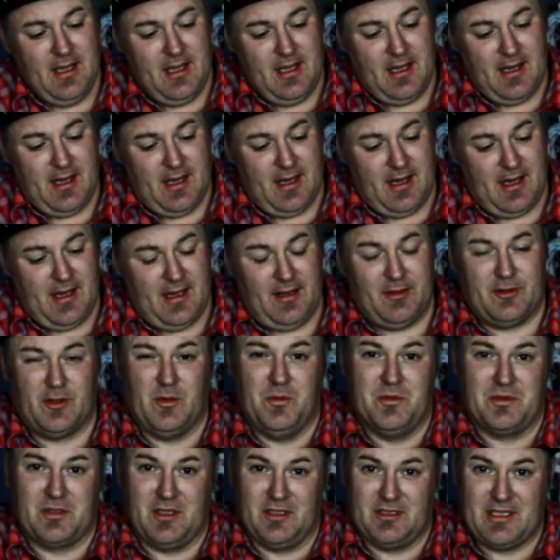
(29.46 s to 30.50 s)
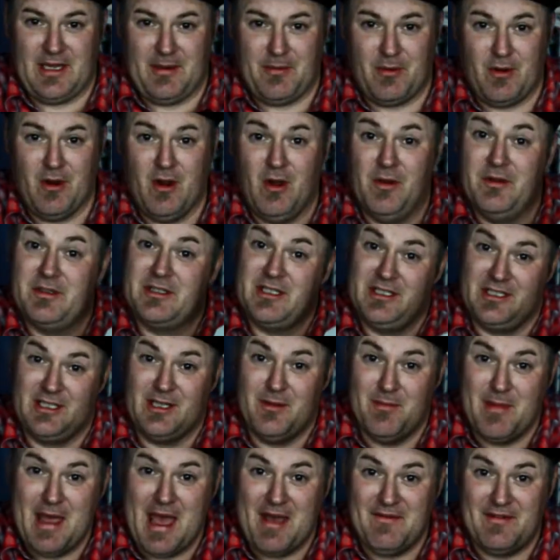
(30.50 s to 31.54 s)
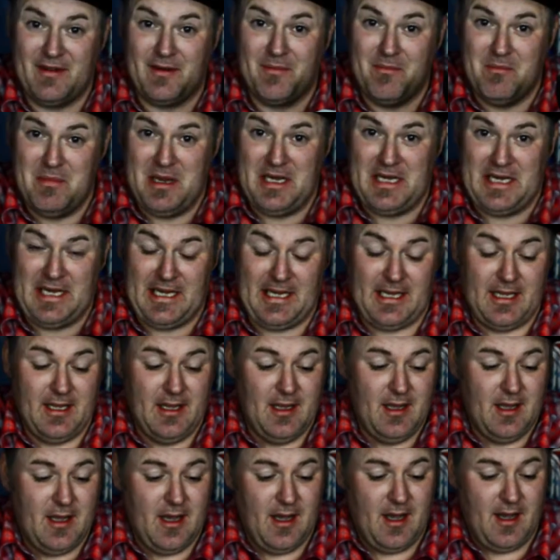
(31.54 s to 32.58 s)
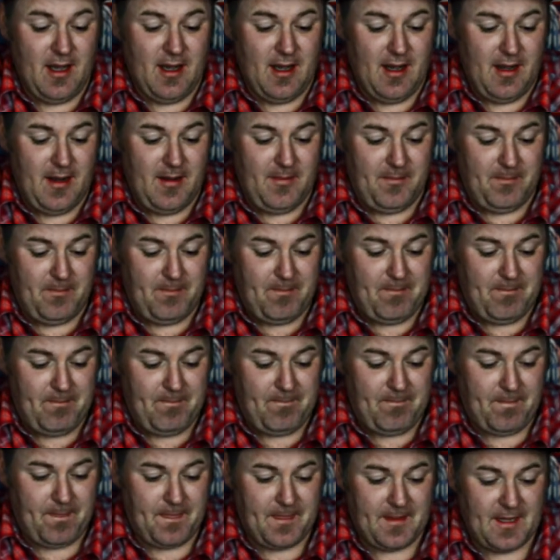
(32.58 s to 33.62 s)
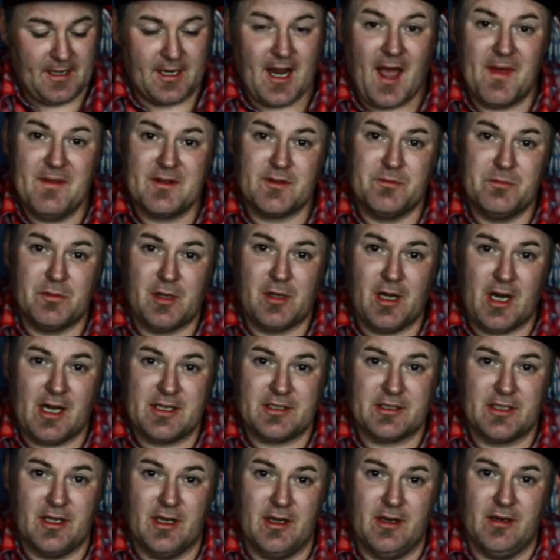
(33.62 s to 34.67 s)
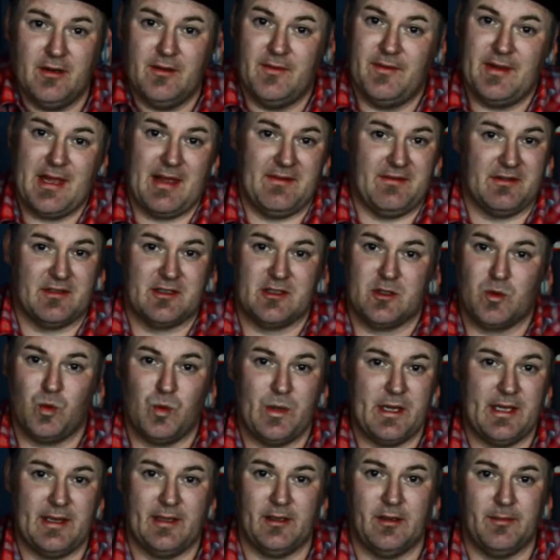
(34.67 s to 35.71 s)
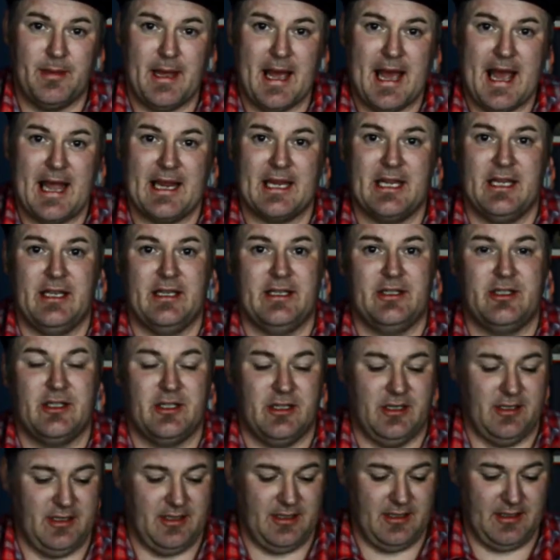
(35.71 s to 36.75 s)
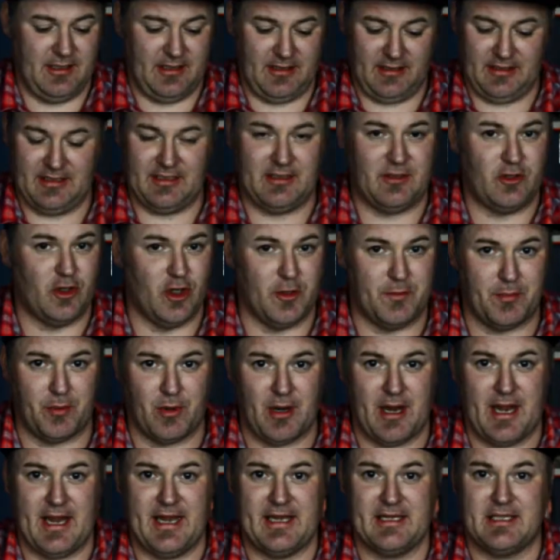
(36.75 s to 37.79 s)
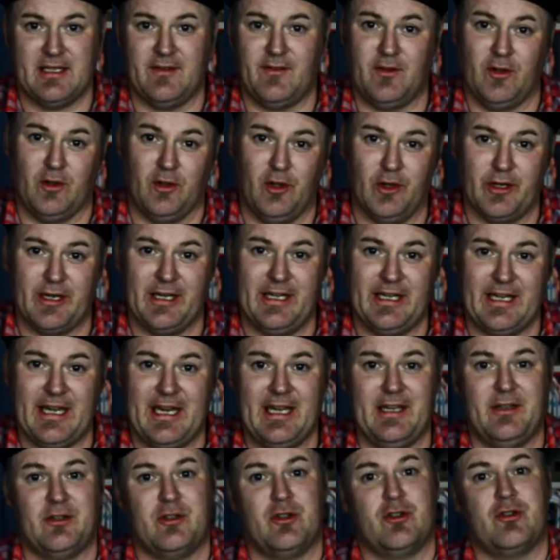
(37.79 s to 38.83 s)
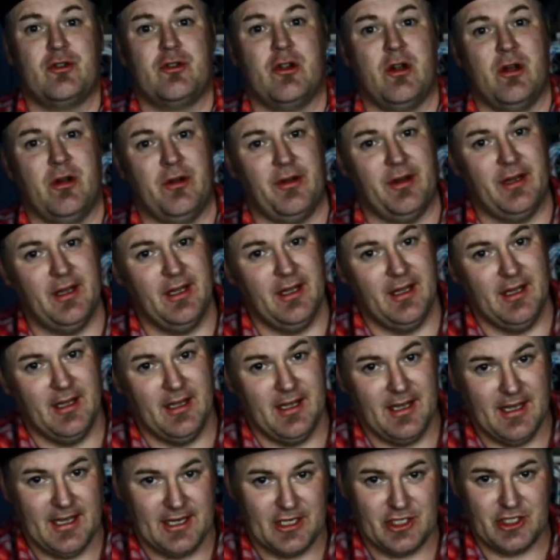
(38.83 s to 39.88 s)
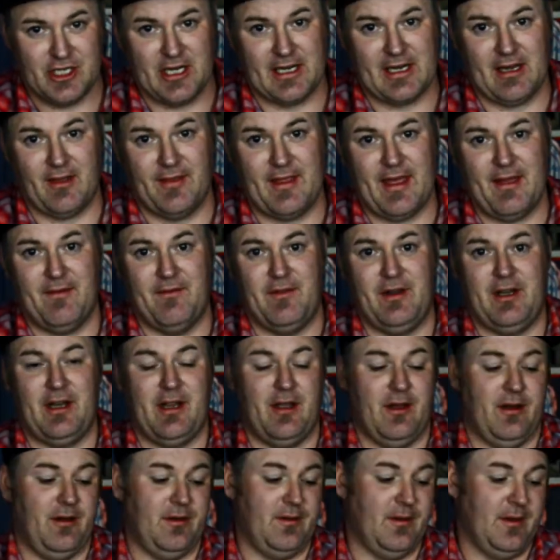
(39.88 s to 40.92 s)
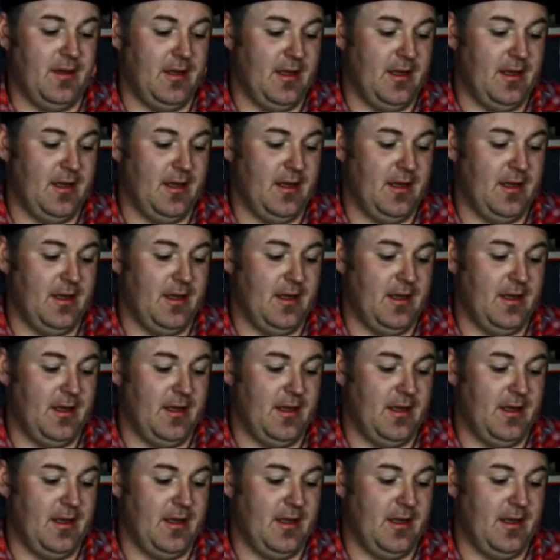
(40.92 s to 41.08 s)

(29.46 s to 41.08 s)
I was almost going to say Pro. This is the Mavic Mini. Got this from Costco. They have a sweet little package. Good price. If you're looking to get into a drone, check out that video.